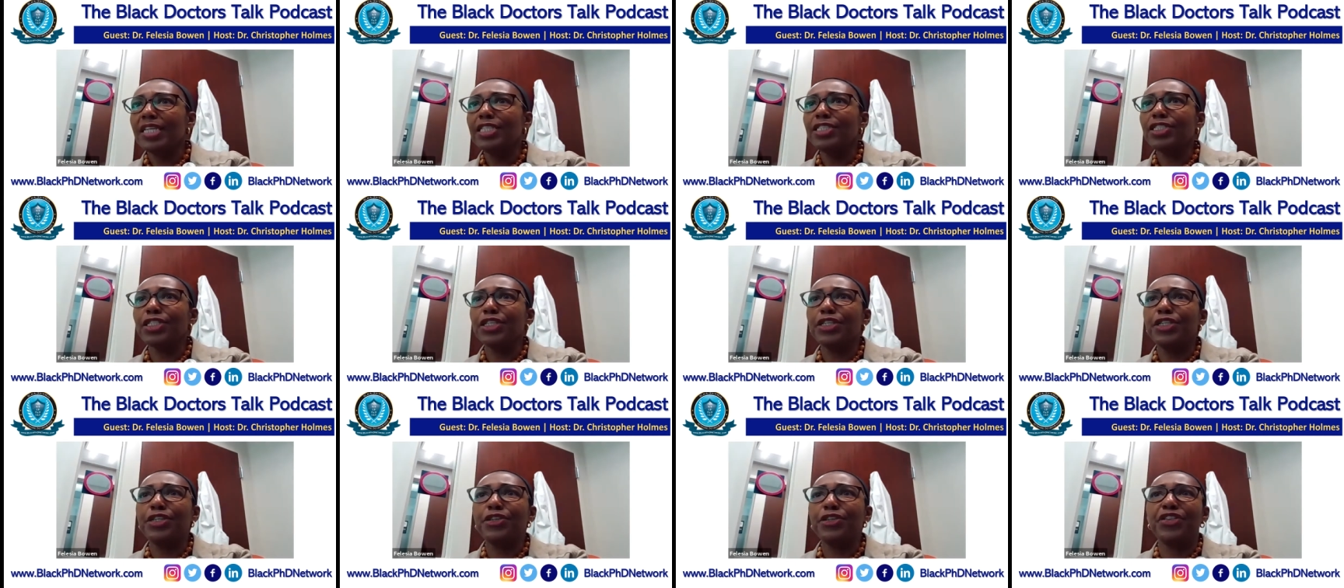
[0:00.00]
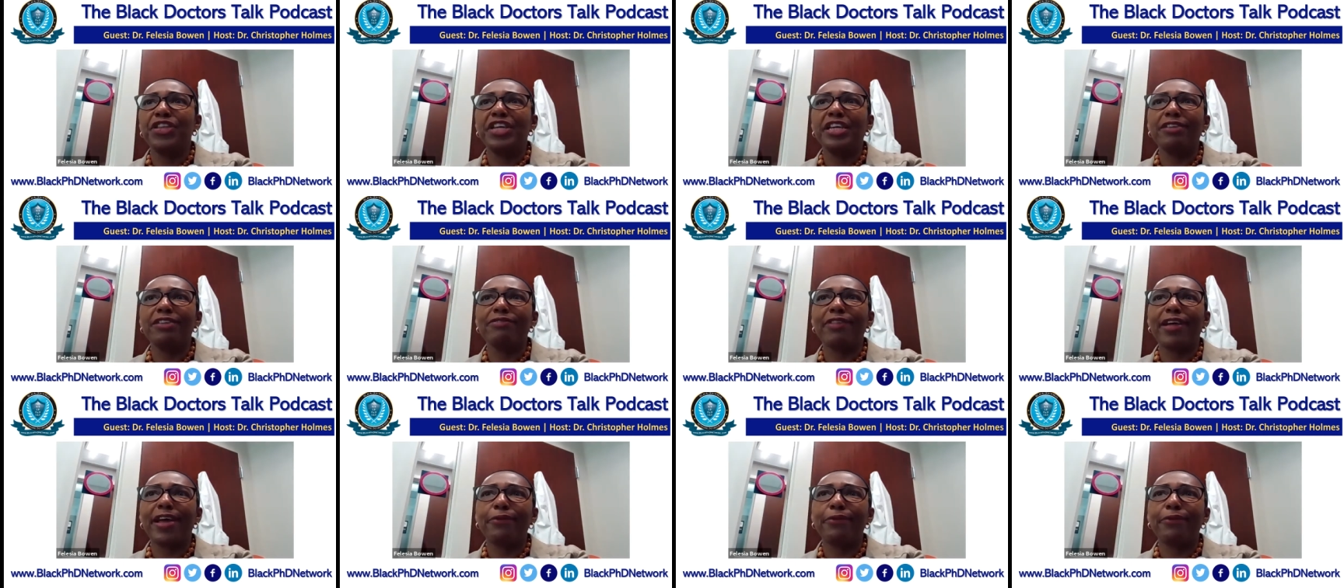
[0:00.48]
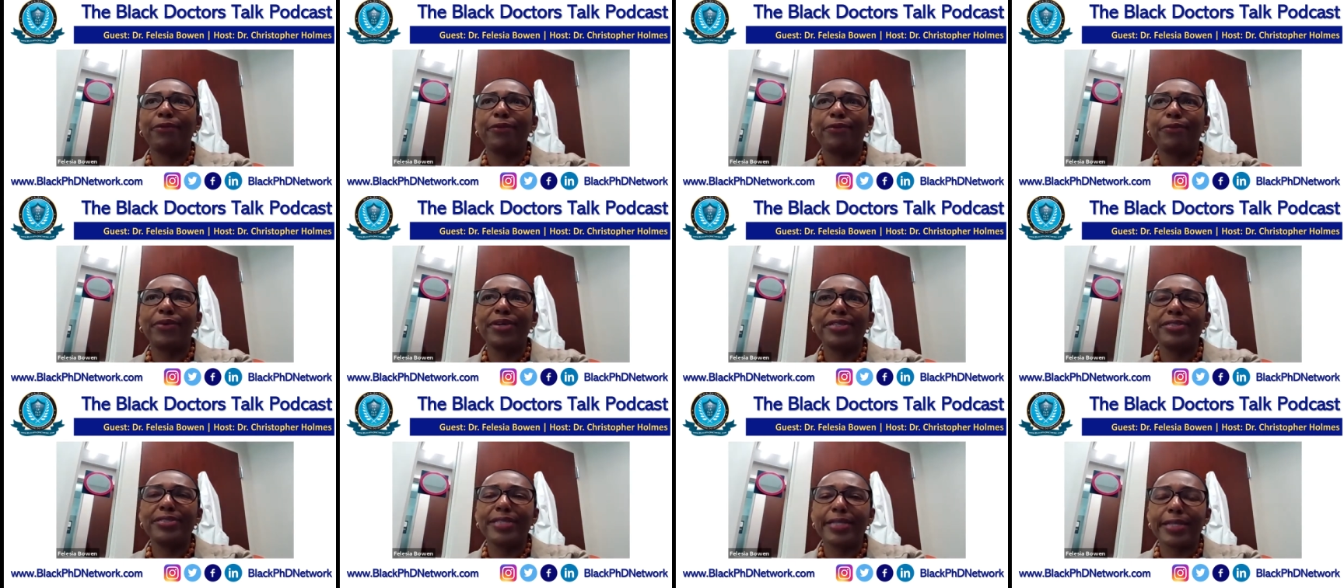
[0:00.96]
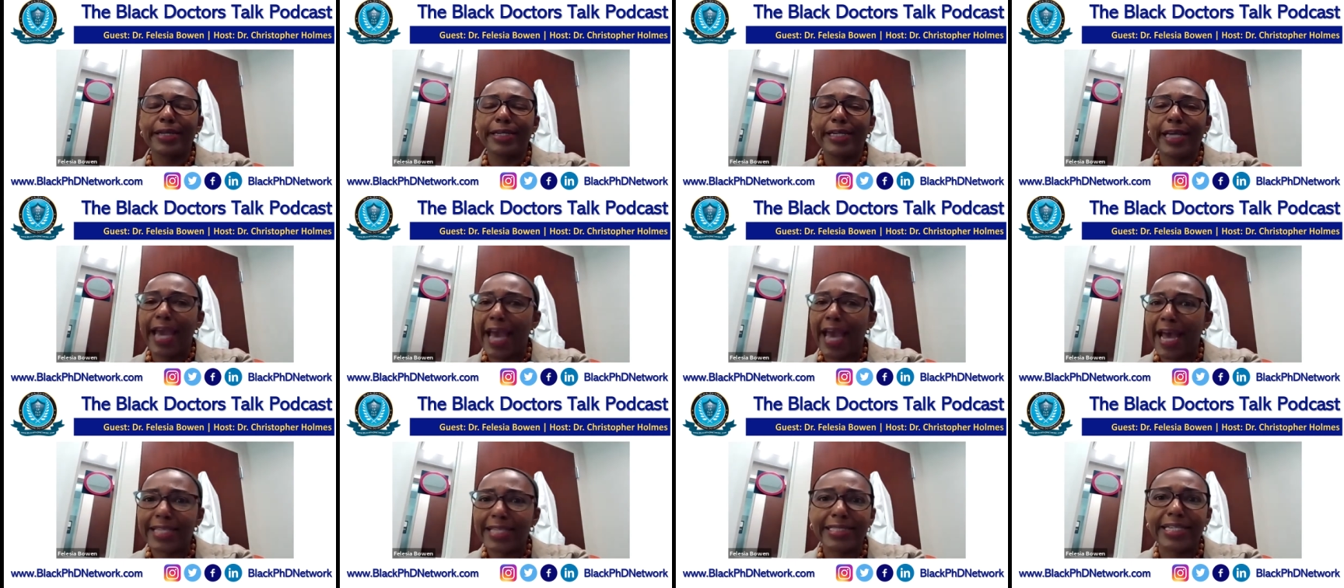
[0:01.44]
And so you think, like, well, what does
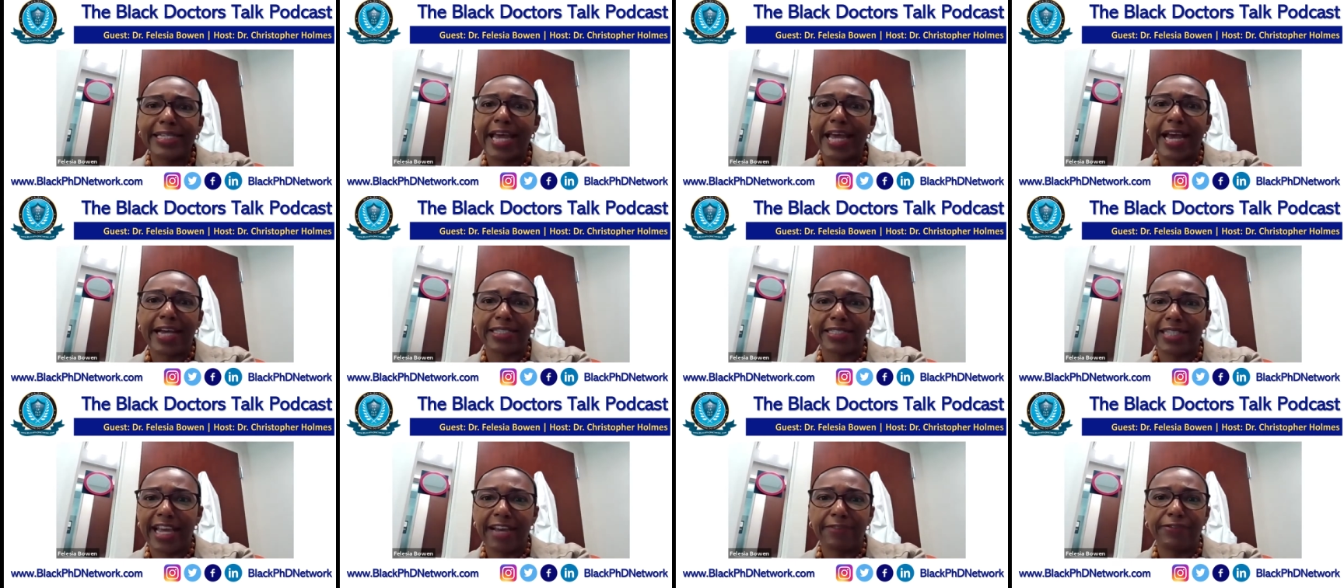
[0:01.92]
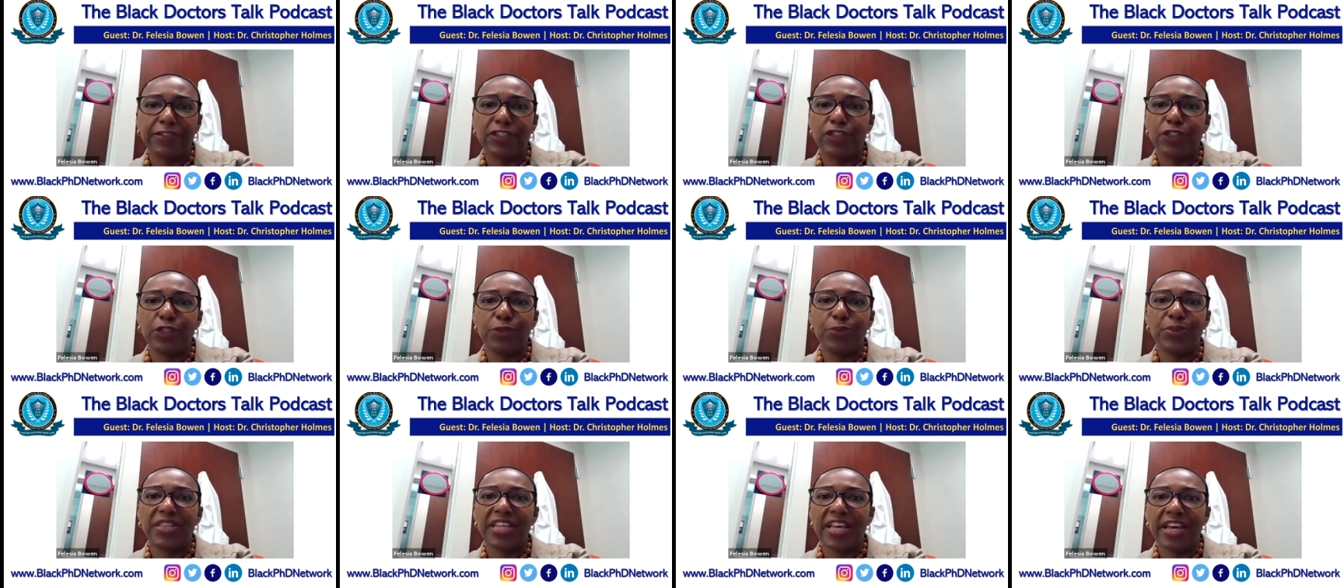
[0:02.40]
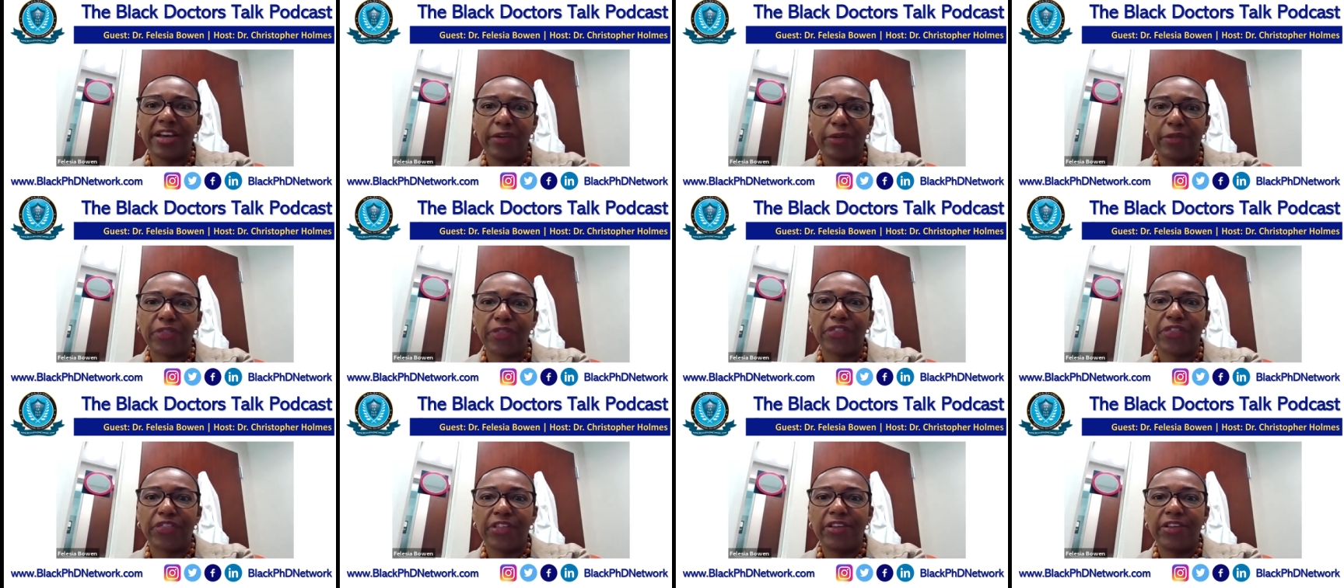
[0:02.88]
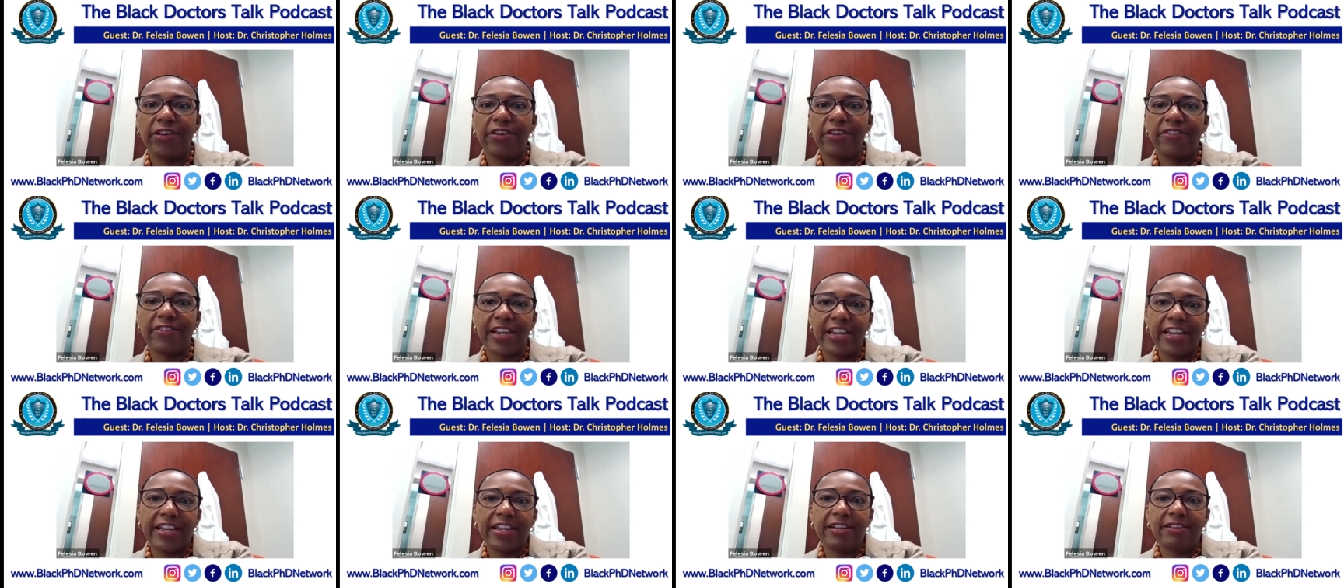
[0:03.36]
gas tax have to do with health, mm-hmm.
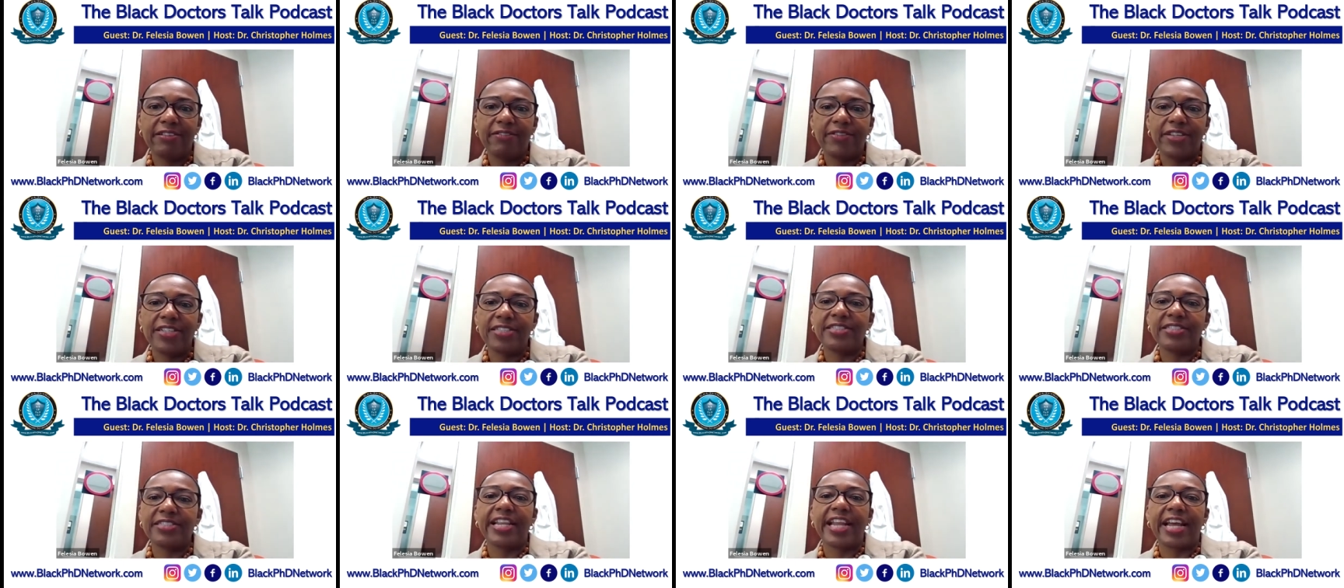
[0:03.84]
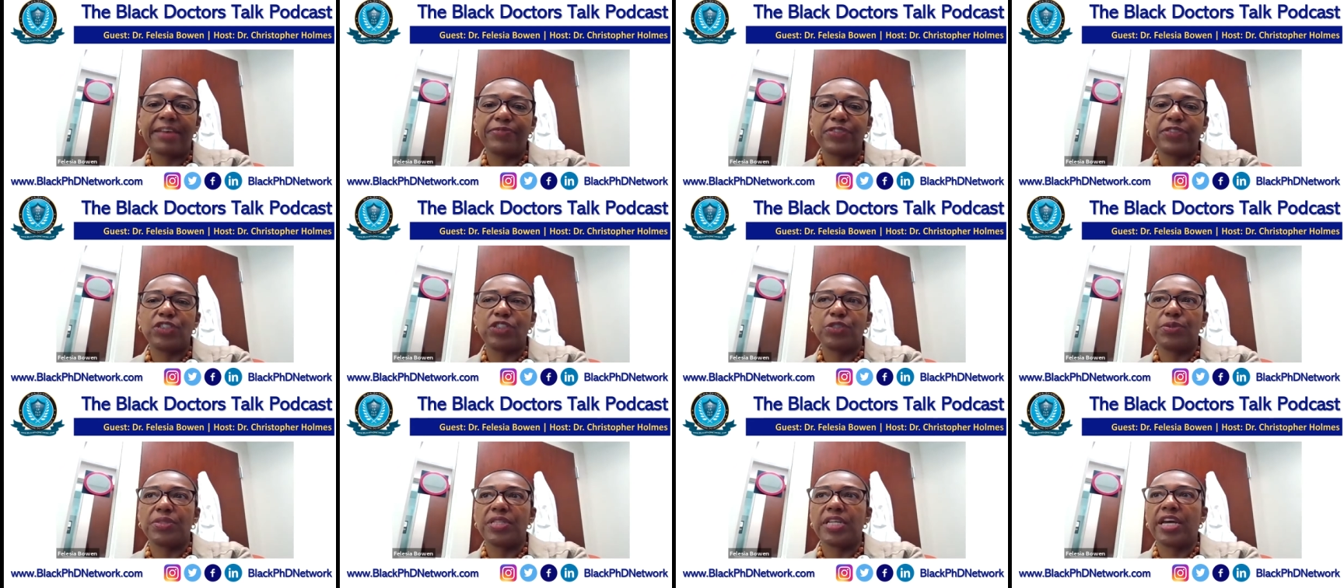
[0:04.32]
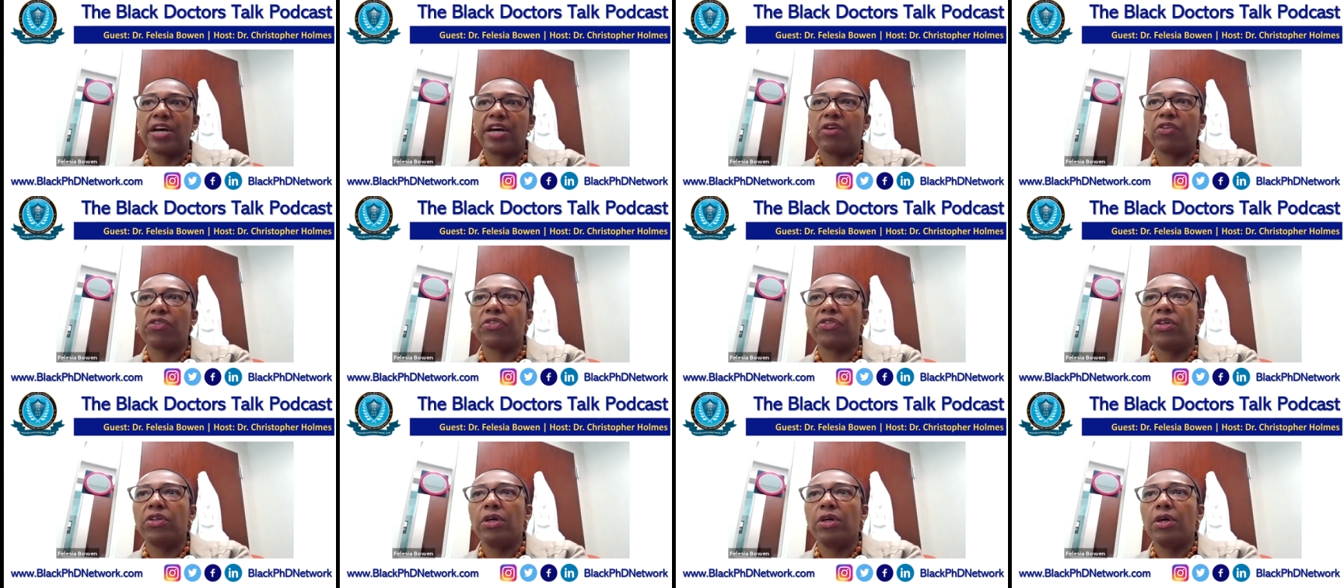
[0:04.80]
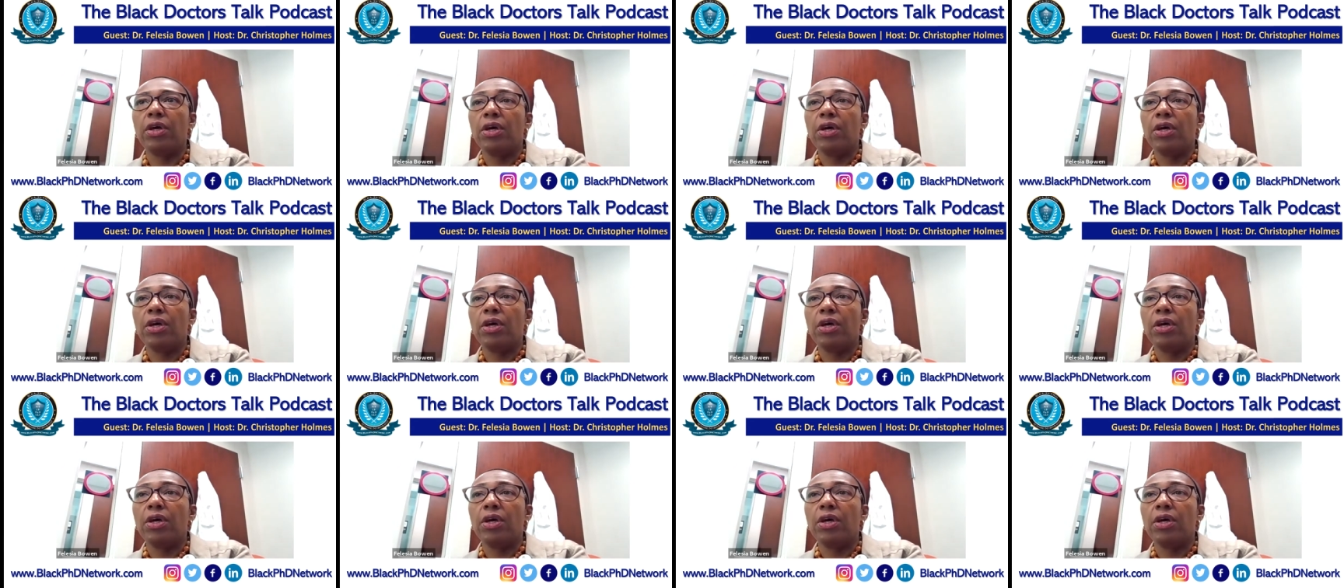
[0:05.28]
right? What does that have to do with health?